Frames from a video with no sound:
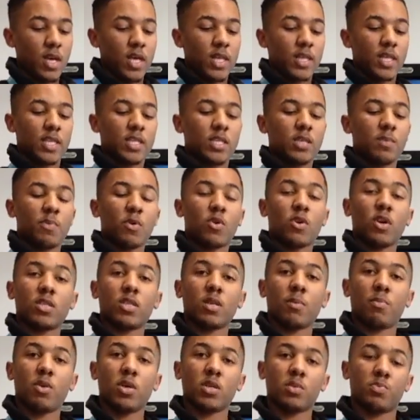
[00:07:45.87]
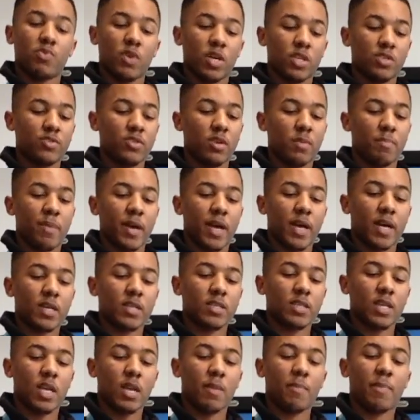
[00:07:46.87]
This is because it puts pressure on the
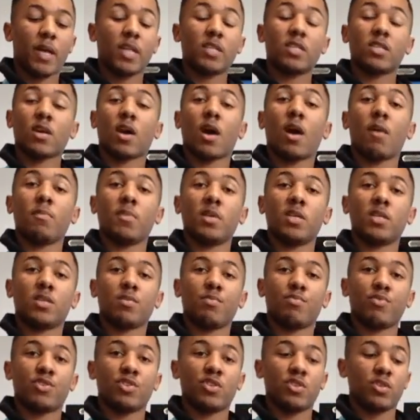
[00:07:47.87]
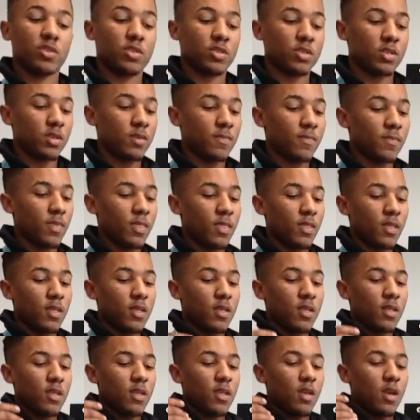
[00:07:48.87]
banks and the pension companies to produce
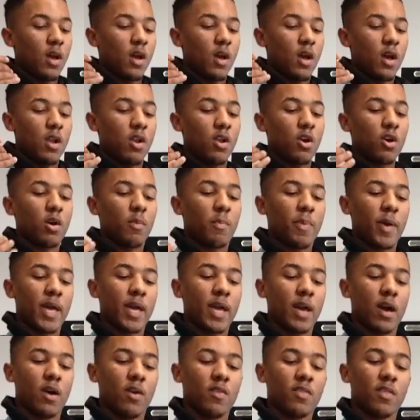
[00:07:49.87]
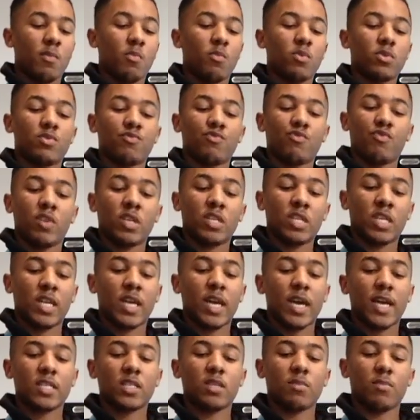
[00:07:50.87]
a longer payout than was
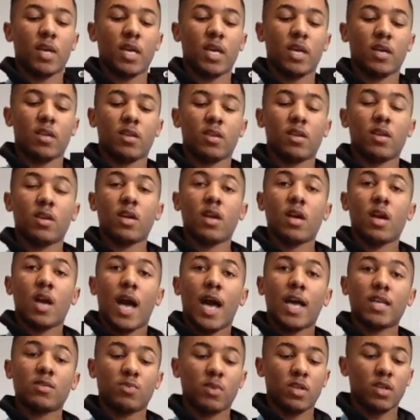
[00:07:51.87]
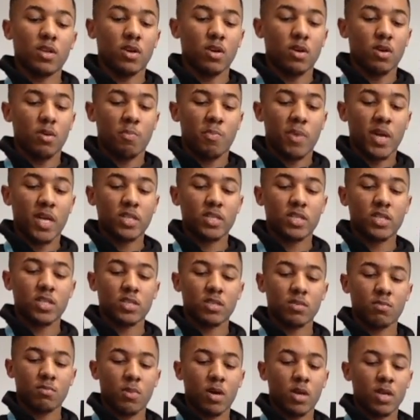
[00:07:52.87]
originally estimated. As we know, pension
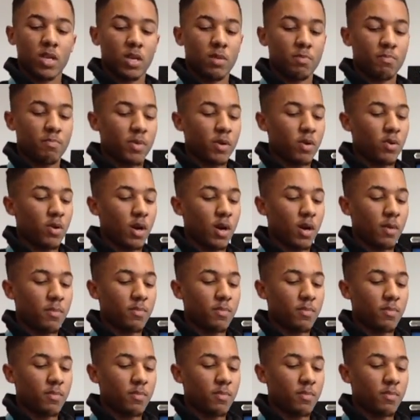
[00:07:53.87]
money are built